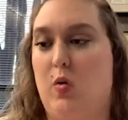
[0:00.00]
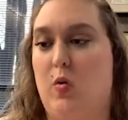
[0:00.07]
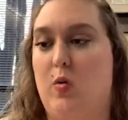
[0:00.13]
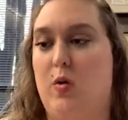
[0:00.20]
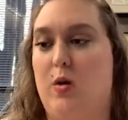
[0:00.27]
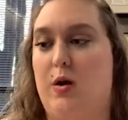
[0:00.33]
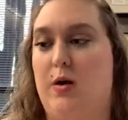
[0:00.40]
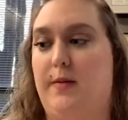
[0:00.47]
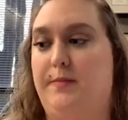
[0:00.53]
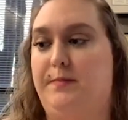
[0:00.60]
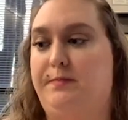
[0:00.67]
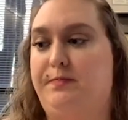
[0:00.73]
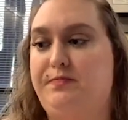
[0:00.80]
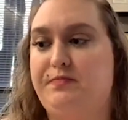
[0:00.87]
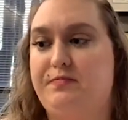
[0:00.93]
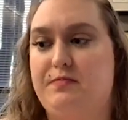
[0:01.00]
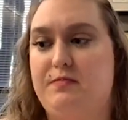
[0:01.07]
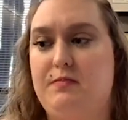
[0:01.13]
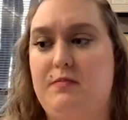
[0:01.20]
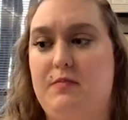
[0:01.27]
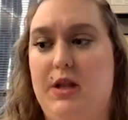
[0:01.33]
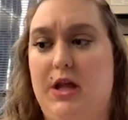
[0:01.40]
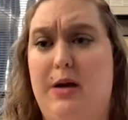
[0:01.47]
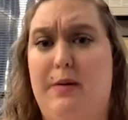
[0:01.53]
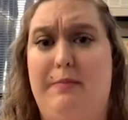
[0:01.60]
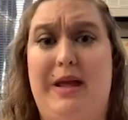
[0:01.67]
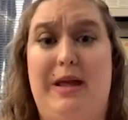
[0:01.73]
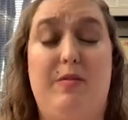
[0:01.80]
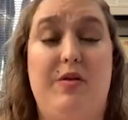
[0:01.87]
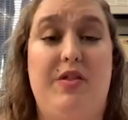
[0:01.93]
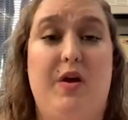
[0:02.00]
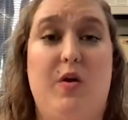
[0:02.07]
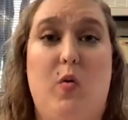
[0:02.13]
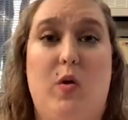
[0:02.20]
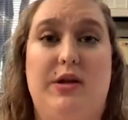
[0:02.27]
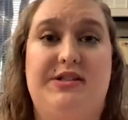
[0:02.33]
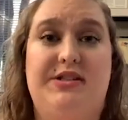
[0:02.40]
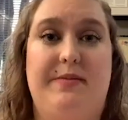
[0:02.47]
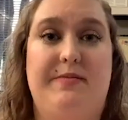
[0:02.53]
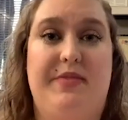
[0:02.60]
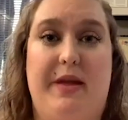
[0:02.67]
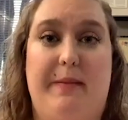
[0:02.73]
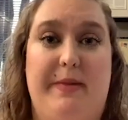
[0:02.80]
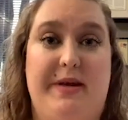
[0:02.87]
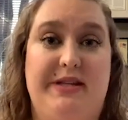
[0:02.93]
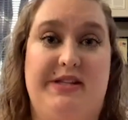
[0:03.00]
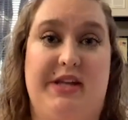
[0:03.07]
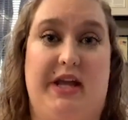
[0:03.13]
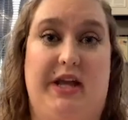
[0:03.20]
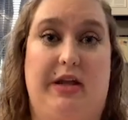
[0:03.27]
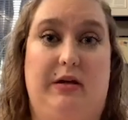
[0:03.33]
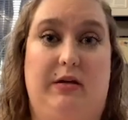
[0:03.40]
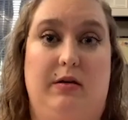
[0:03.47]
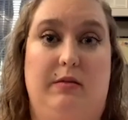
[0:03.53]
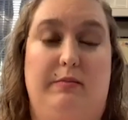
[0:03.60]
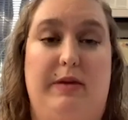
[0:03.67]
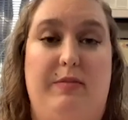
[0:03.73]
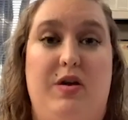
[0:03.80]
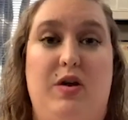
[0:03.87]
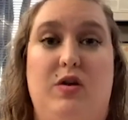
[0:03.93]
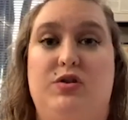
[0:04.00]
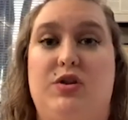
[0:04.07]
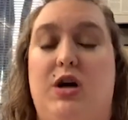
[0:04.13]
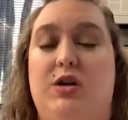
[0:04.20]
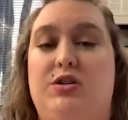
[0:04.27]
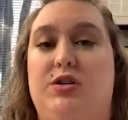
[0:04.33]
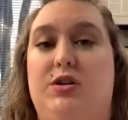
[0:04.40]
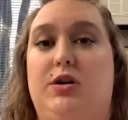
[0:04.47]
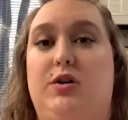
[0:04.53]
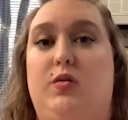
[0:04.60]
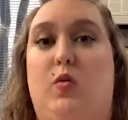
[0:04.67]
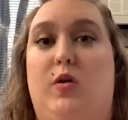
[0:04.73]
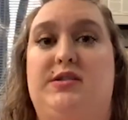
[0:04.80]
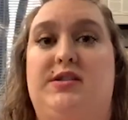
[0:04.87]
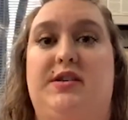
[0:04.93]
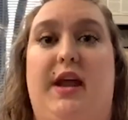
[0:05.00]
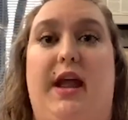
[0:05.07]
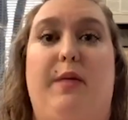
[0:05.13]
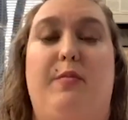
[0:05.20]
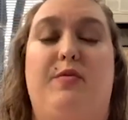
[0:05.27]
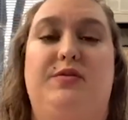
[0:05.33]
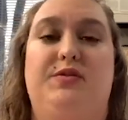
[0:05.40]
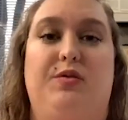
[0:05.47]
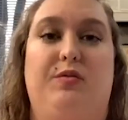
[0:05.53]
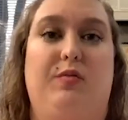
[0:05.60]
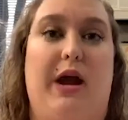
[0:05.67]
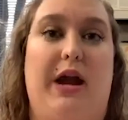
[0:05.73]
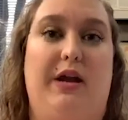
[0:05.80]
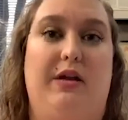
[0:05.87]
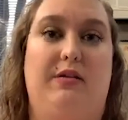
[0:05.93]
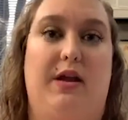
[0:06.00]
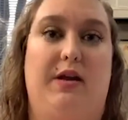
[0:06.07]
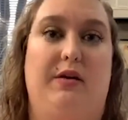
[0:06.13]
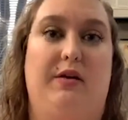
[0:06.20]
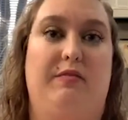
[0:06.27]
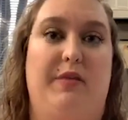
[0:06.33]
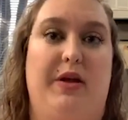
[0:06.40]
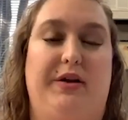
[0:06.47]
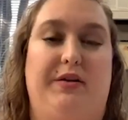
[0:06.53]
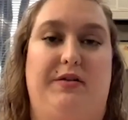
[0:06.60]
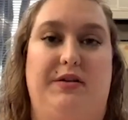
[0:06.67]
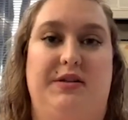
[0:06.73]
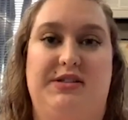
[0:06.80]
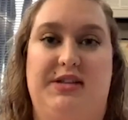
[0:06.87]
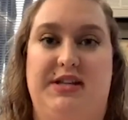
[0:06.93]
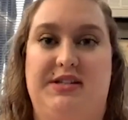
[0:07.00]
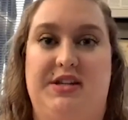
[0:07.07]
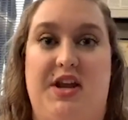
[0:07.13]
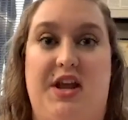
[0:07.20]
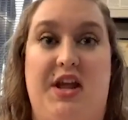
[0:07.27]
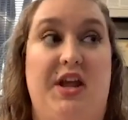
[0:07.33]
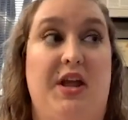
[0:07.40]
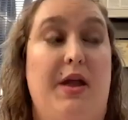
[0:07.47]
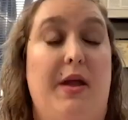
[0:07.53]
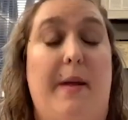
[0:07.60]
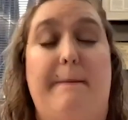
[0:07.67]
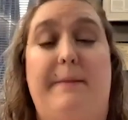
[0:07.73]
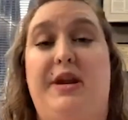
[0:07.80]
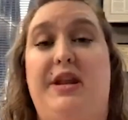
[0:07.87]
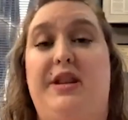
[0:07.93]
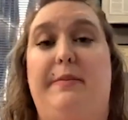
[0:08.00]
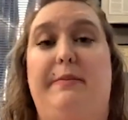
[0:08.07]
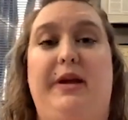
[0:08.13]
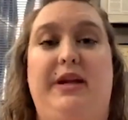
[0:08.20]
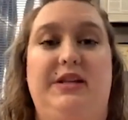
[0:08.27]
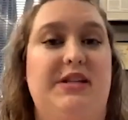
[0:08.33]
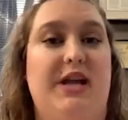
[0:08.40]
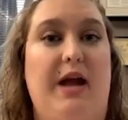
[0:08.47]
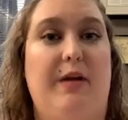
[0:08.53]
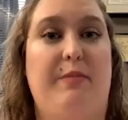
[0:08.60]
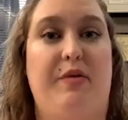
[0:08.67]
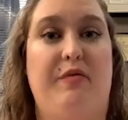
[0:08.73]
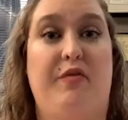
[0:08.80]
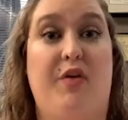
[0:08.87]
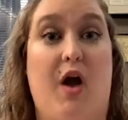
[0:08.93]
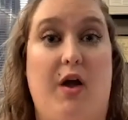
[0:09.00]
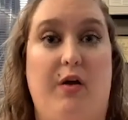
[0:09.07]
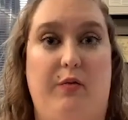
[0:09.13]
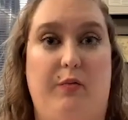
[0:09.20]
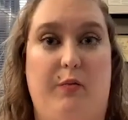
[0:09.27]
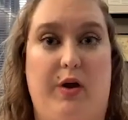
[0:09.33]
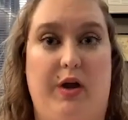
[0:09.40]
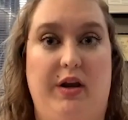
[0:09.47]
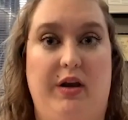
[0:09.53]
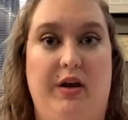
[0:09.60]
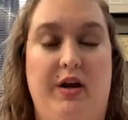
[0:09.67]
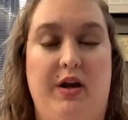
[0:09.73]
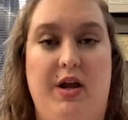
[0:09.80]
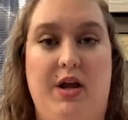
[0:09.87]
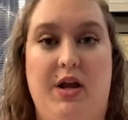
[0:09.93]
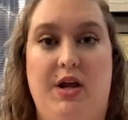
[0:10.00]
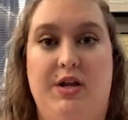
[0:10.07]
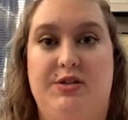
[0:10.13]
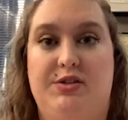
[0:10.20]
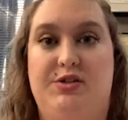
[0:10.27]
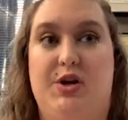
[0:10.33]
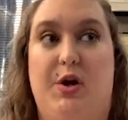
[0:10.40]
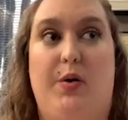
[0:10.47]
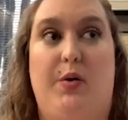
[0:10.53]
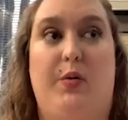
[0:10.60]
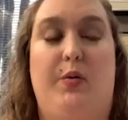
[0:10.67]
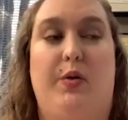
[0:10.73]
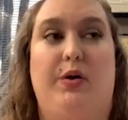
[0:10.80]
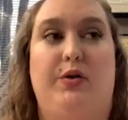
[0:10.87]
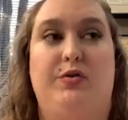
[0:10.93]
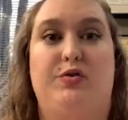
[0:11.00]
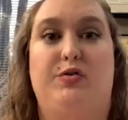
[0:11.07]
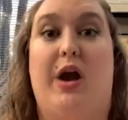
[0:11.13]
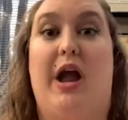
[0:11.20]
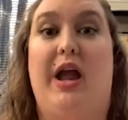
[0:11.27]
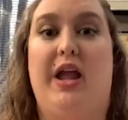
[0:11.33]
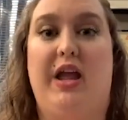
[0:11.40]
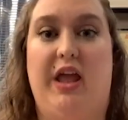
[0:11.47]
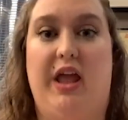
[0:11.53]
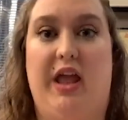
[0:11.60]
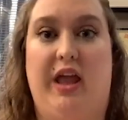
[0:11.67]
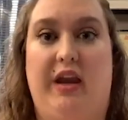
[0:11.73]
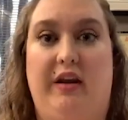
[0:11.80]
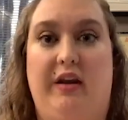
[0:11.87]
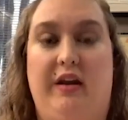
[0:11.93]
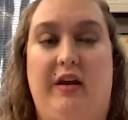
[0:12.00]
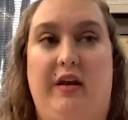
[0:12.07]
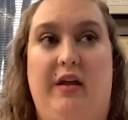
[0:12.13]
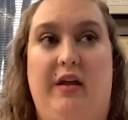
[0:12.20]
Or maybe there was something missing. Maybe your doctor wasn't able to write a letter of medical necessity, but in the meantime, you've gotten one. So try again.